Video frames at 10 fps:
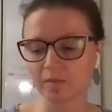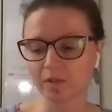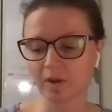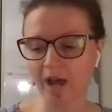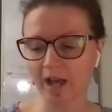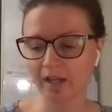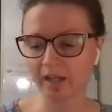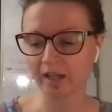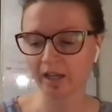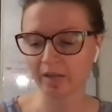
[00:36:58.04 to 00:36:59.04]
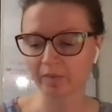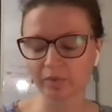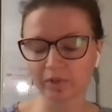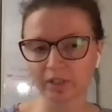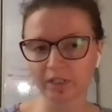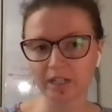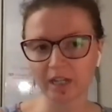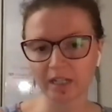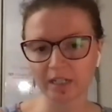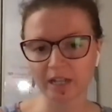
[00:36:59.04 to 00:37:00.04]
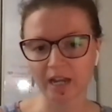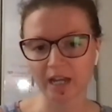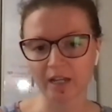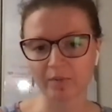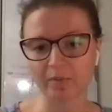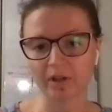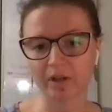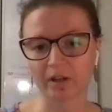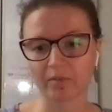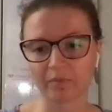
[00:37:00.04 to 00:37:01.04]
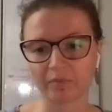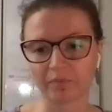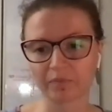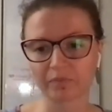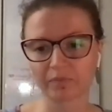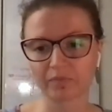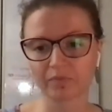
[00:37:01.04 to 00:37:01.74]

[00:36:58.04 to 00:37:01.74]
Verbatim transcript: Um, so I I'm really taking time um,